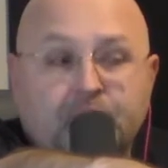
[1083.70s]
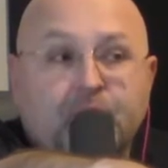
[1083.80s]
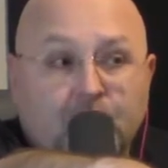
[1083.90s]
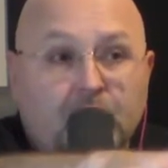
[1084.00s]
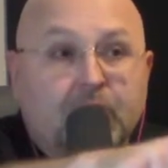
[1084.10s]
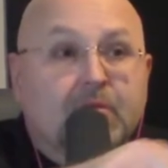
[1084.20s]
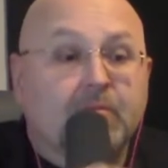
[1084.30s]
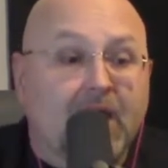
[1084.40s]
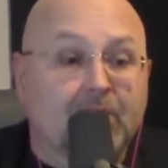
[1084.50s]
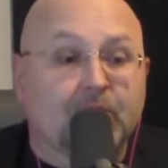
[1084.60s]
Per the
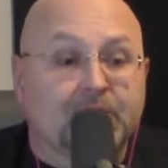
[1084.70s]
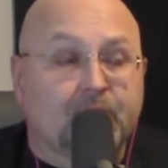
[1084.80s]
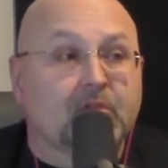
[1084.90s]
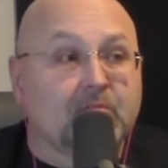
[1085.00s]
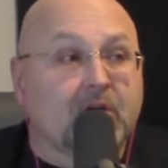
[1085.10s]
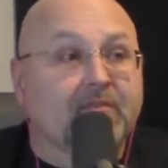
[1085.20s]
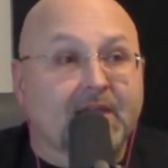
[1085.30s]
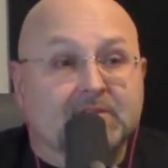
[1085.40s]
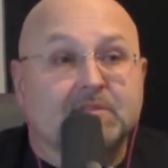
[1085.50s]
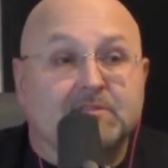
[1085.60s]
Bible. Per the book of
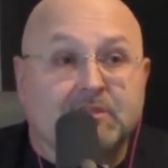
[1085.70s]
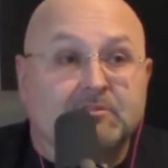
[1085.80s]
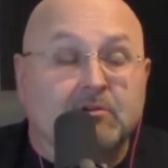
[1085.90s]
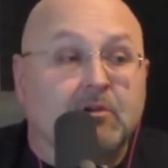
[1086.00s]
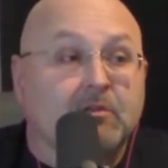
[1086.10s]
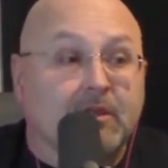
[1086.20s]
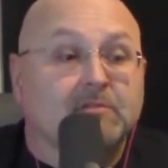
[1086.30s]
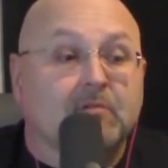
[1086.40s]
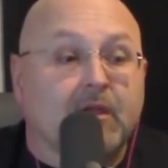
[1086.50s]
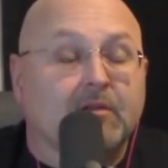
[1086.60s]
Exodus. Yes, sir.
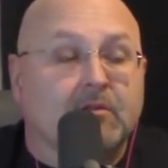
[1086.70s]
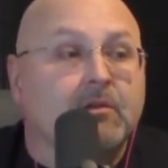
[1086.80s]
That's correct.